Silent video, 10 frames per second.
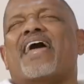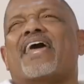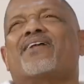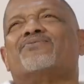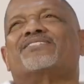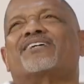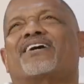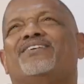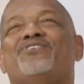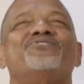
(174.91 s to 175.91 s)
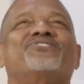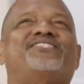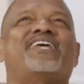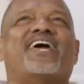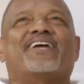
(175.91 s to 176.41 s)
and it was uh, New Year's
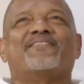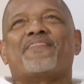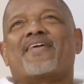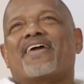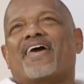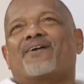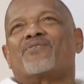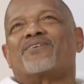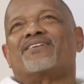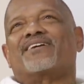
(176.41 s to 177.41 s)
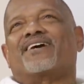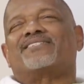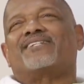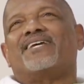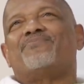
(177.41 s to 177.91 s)
Day and we're in the uh,
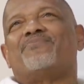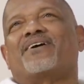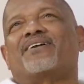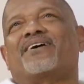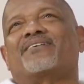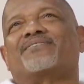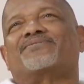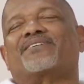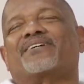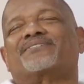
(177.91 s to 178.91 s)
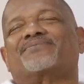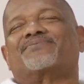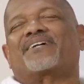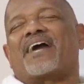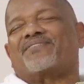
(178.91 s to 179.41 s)
team uh, uh, uh
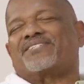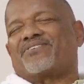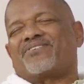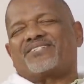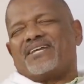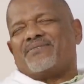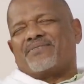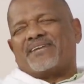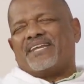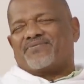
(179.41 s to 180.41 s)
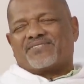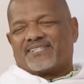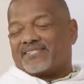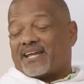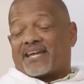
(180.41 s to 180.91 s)
cafeteria, team eating facility. It's not a